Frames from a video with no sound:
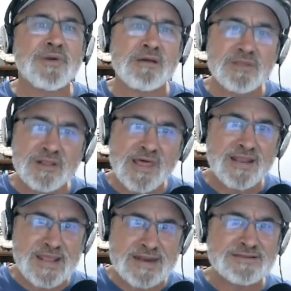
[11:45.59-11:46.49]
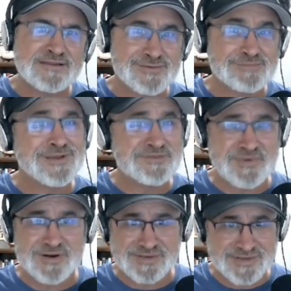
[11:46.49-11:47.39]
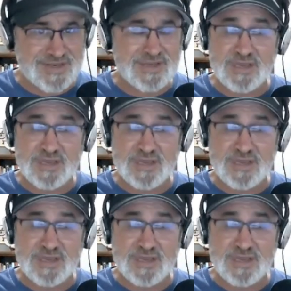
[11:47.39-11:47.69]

Probably a lot of that had to do with Pittsburgh's